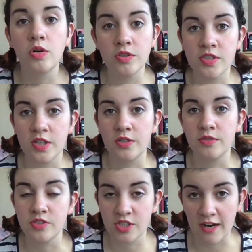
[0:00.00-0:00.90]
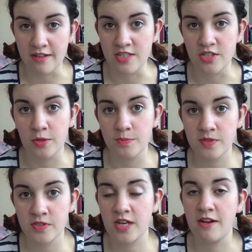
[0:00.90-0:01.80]
Also, charity
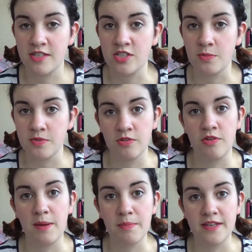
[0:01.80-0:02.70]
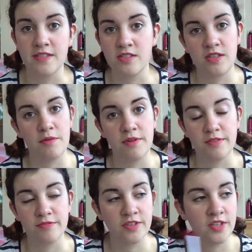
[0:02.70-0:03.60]
shops. Charity shops are a great place to get rid
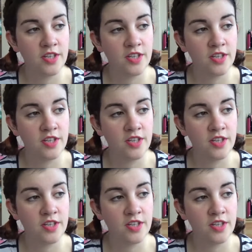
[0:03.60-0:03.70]
of